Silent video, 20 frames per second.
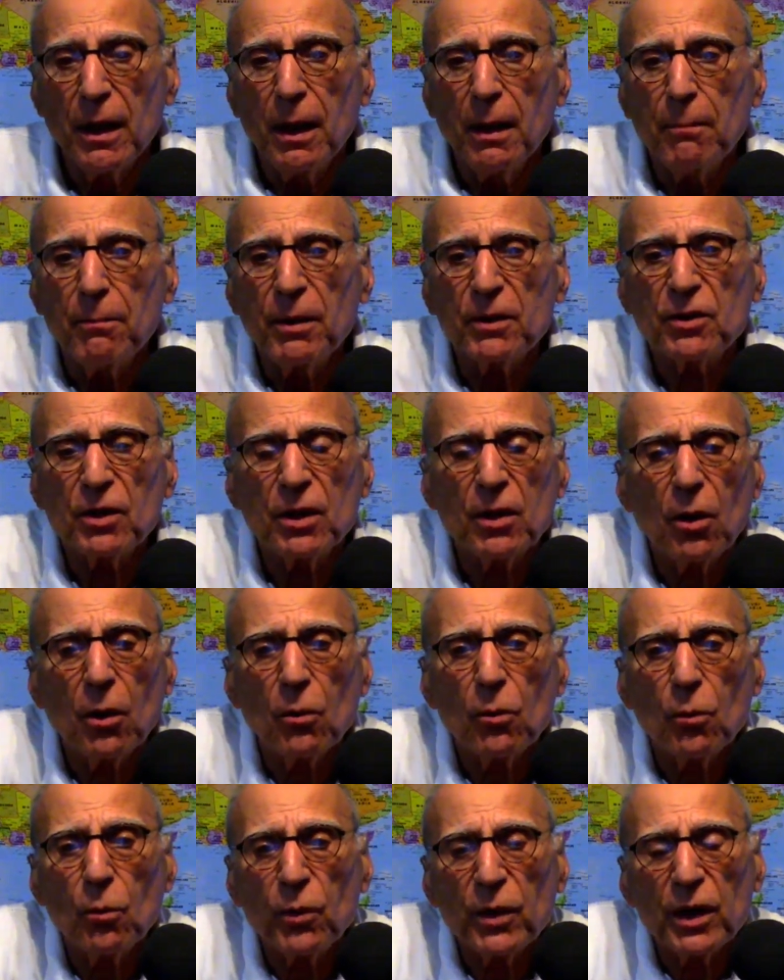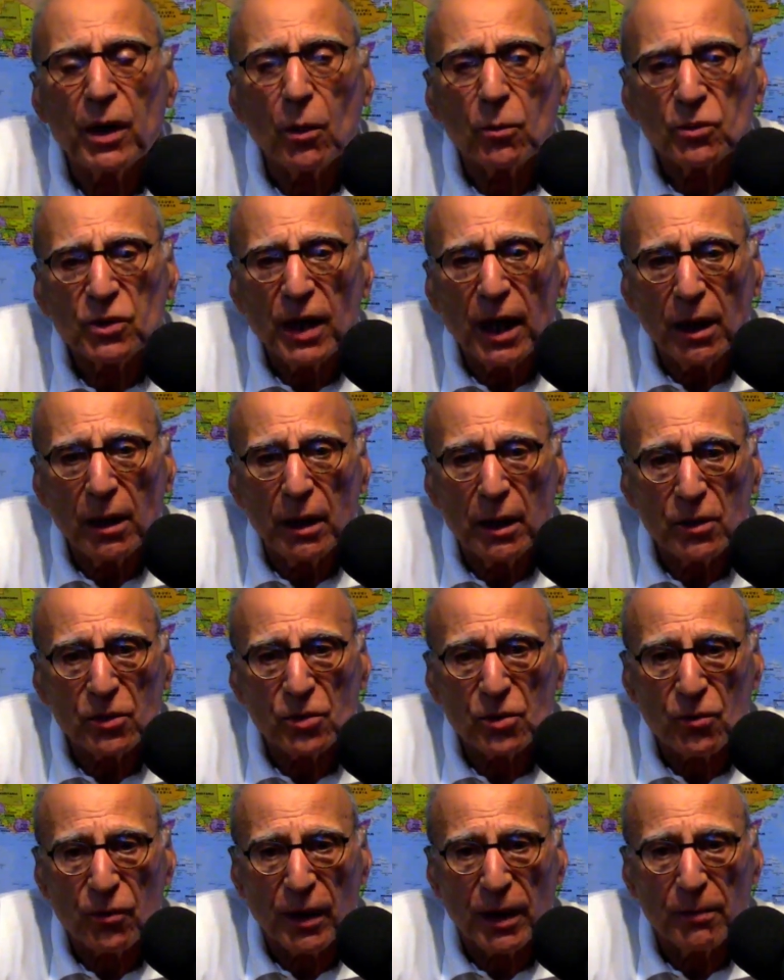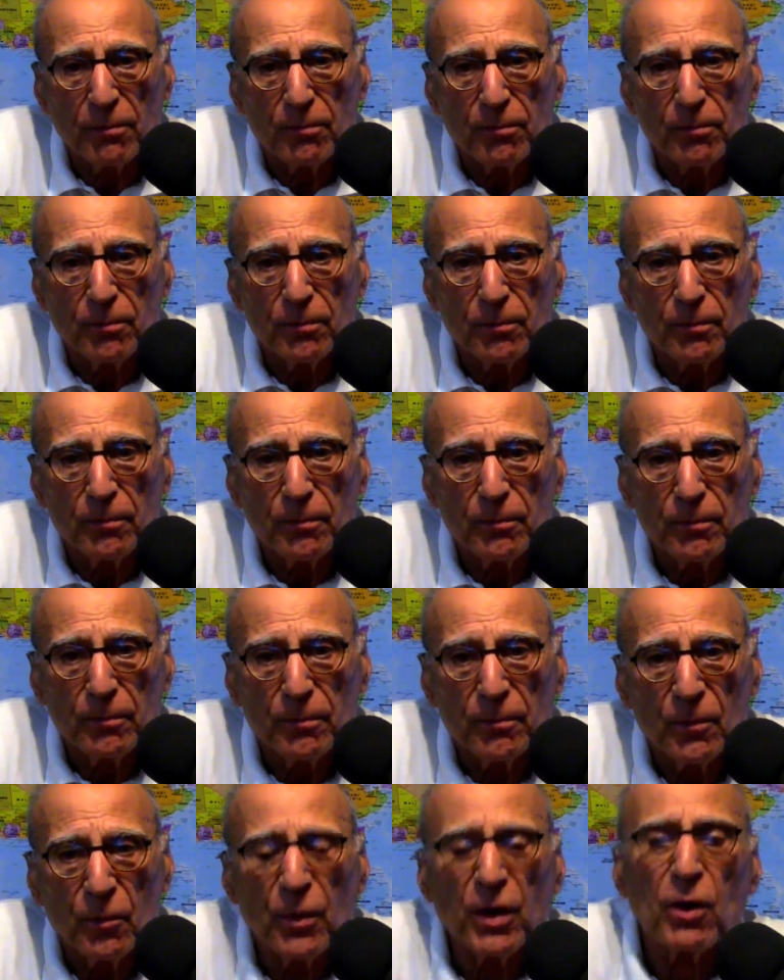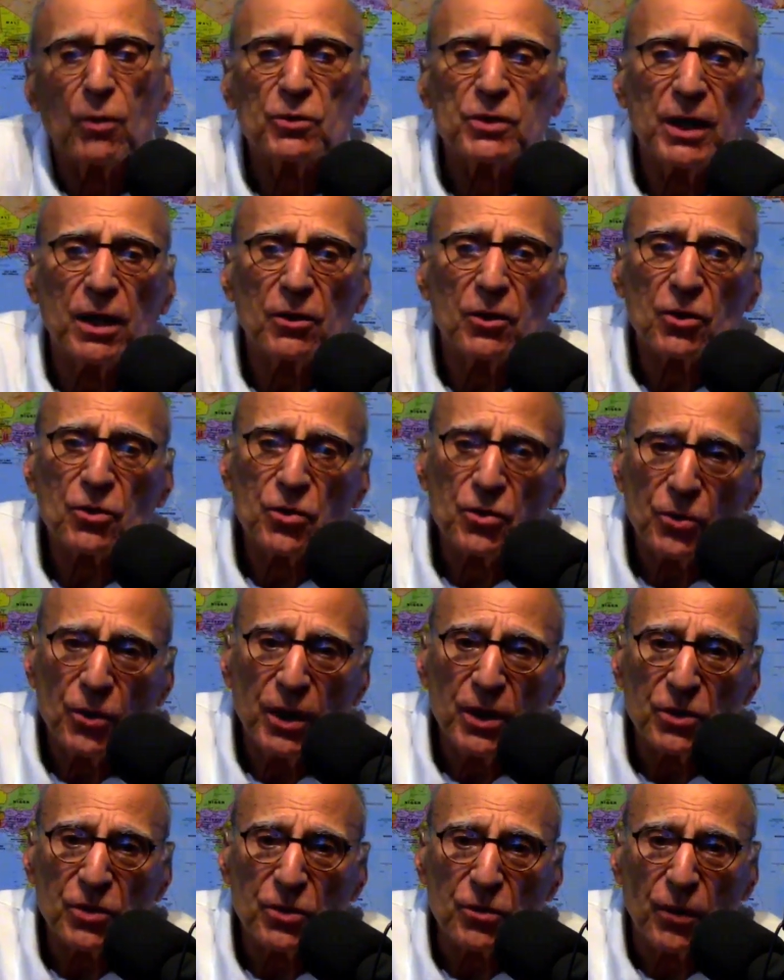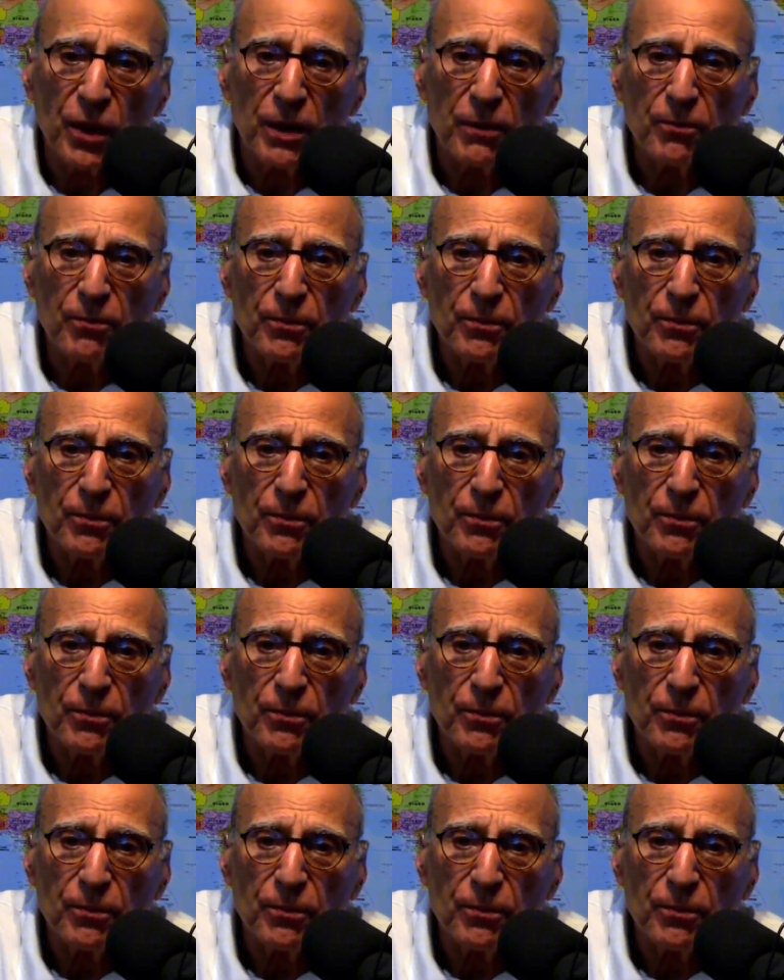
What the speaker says: But we don't tell history. We don't tell the true history.